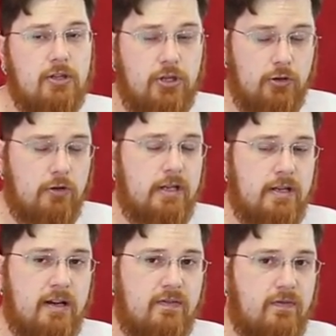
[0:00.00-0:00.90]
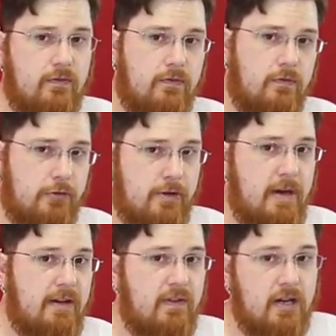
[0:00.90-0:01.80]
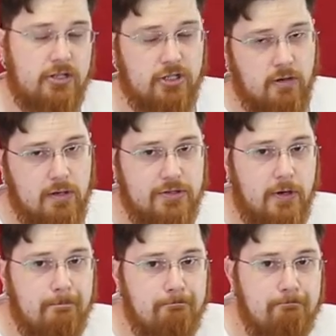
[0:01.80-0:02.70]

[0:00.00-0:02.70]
cure enough for the matte varnish to go on top.